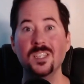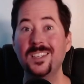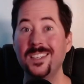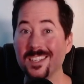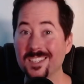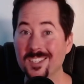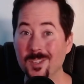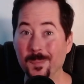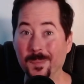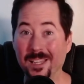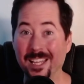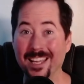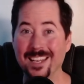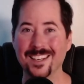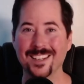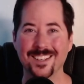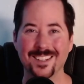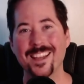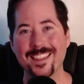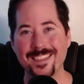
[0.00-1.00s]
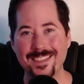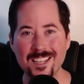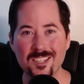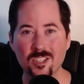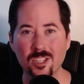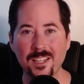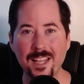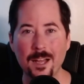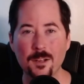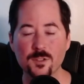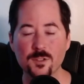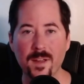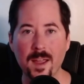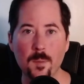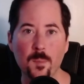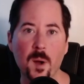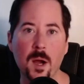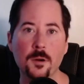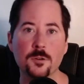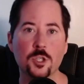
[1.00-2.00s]
discipline. This allows
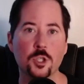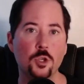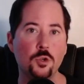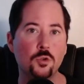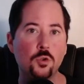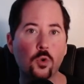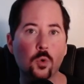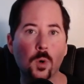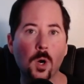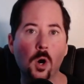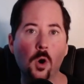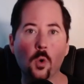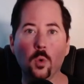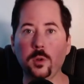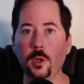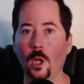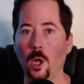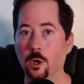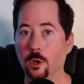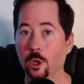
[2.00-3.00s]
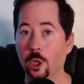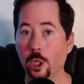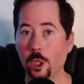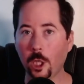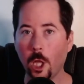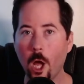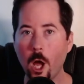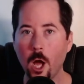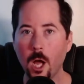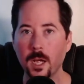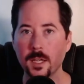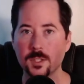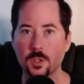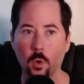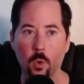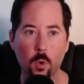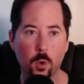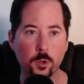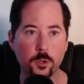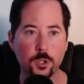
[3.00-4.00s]
vampires to grow long claws
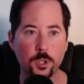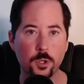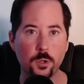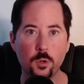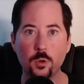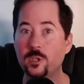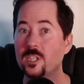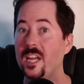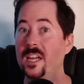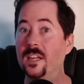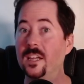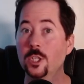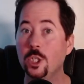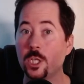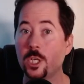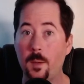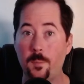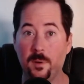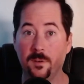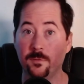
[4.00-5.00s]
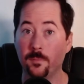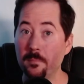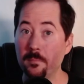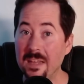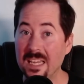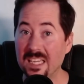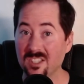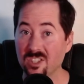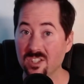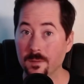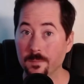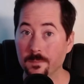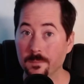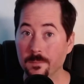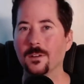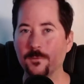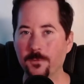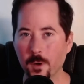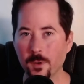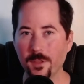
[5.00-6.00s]
or to take the shape of mist.
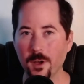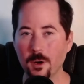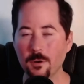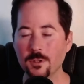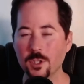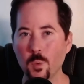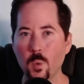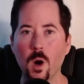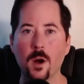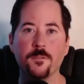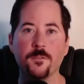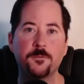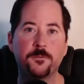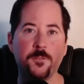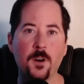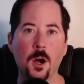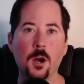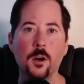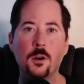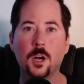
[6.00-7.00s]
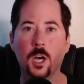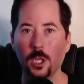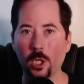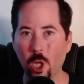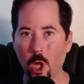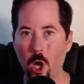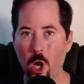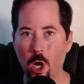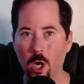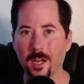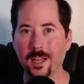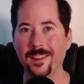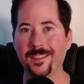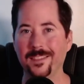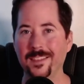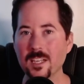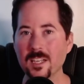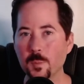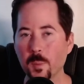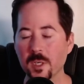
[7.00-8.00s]
For those who are far along
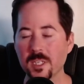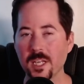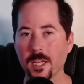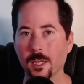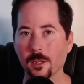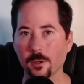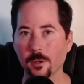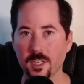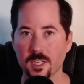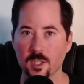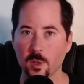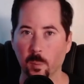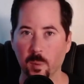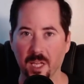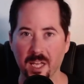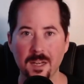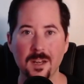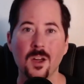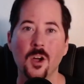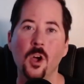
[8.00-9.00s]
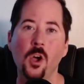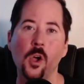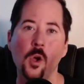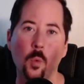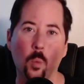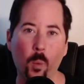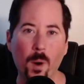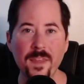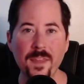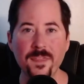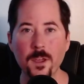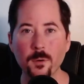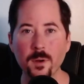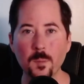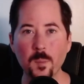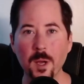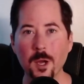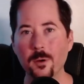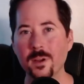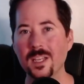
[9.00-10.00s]
this particular discipline, when they're in
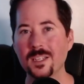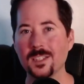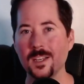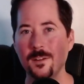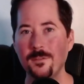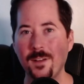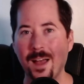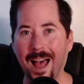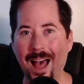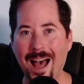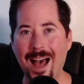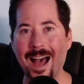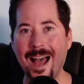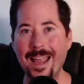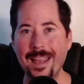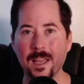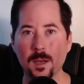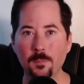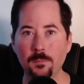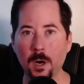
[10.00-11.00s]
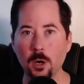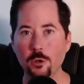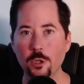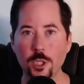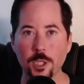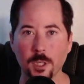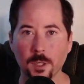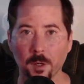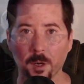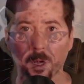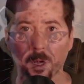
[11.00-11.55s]
periods of high emotion,